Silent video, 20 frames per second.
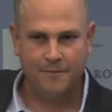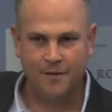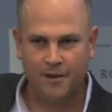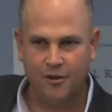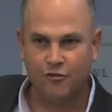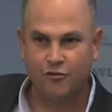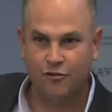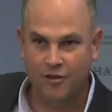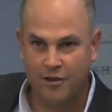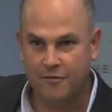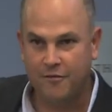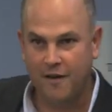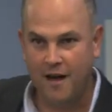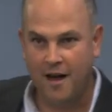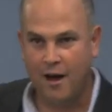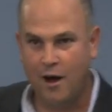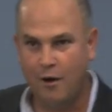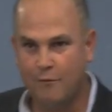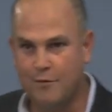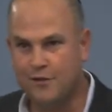a
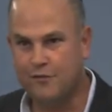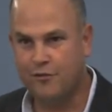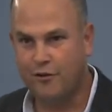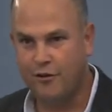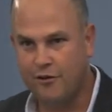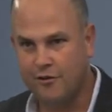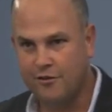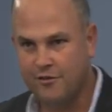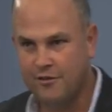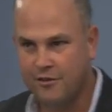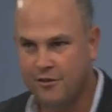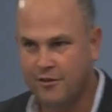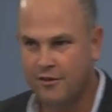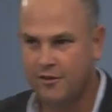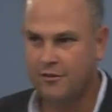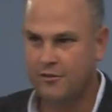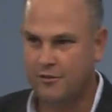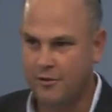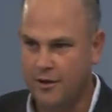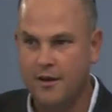shiva, a return
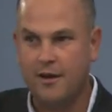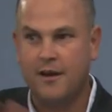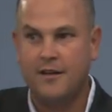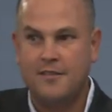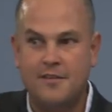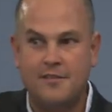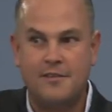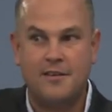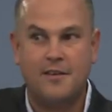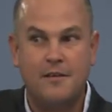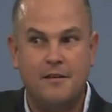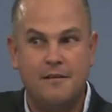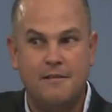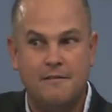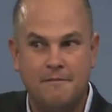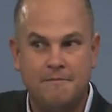to Eretz Israel. And